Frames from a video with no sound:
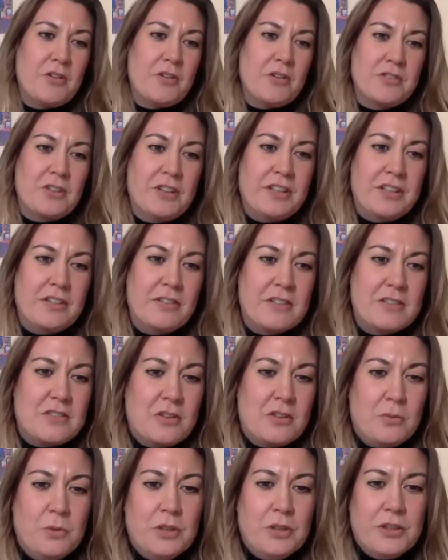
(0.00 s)
certainly the rest
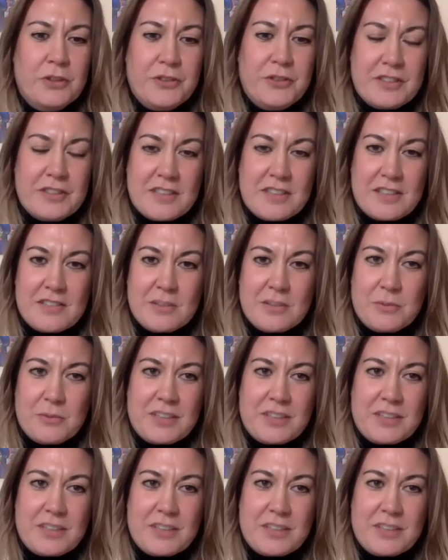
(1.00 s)
of the world in some